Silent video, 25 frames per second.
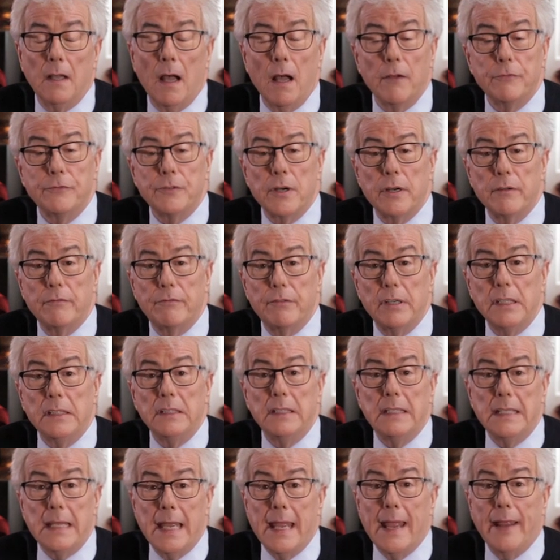After I've
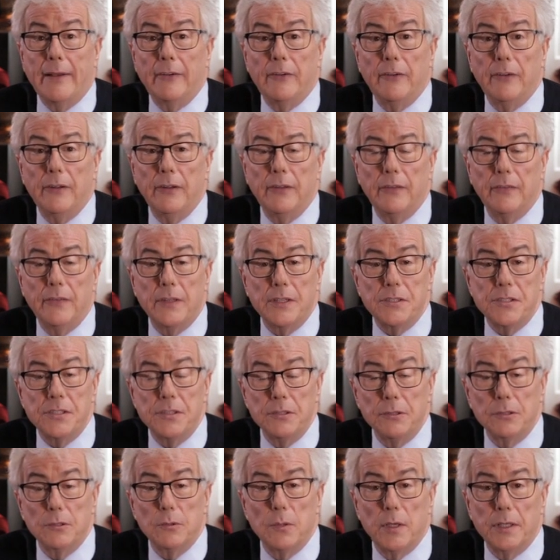written the end, there's
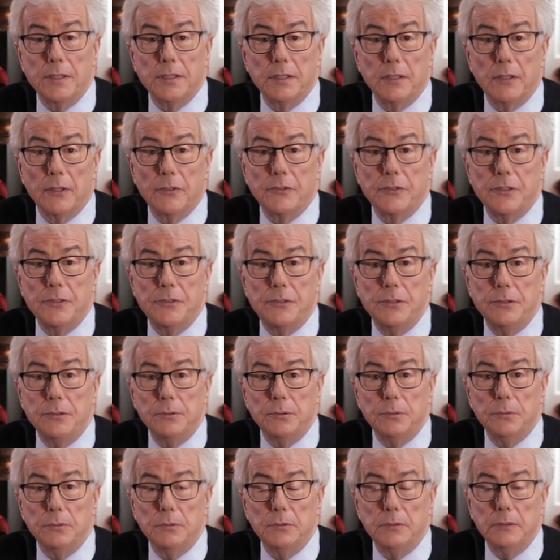still quite a lot to
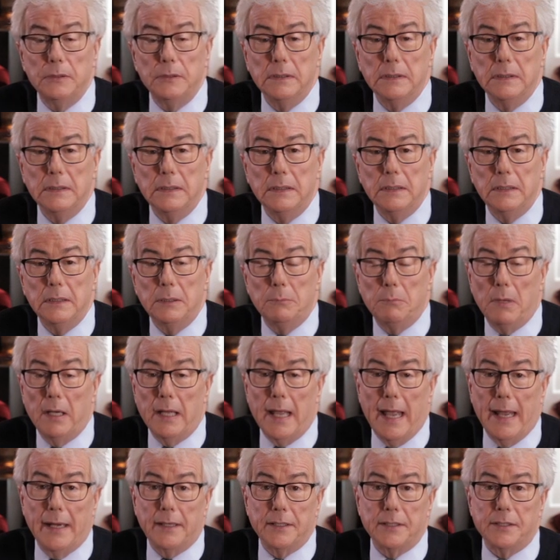do.
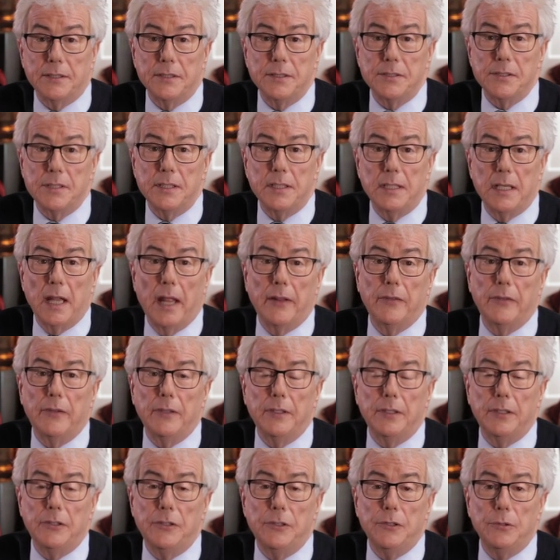My editors in
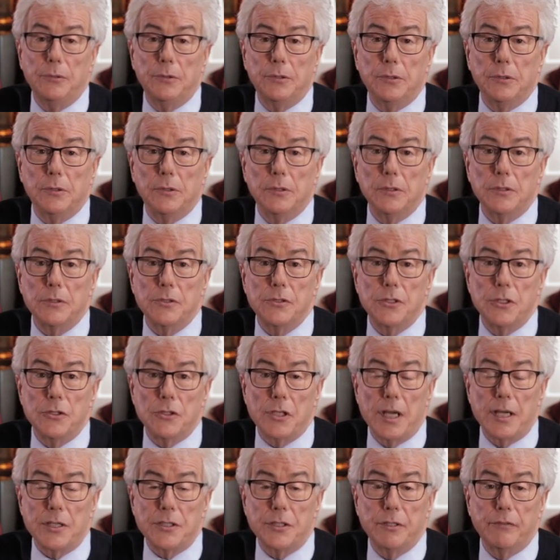London and New York
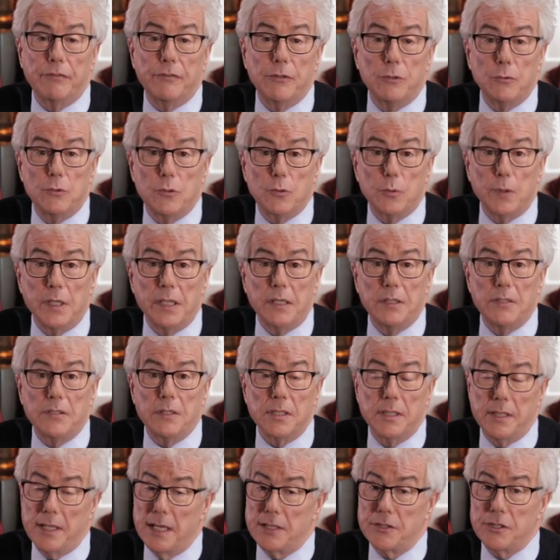suggest a few
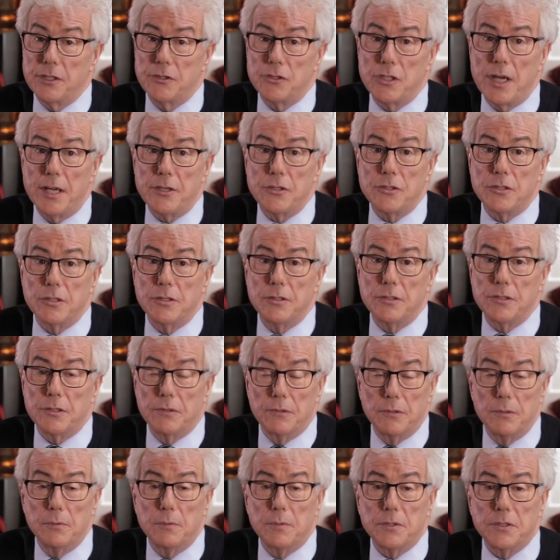tweaks, and their suggestions
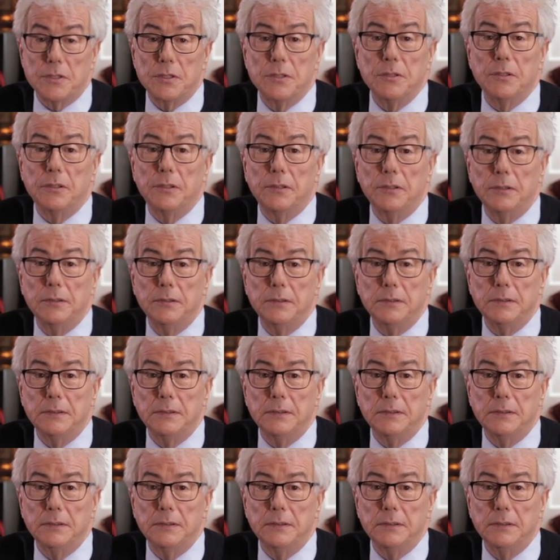are always good.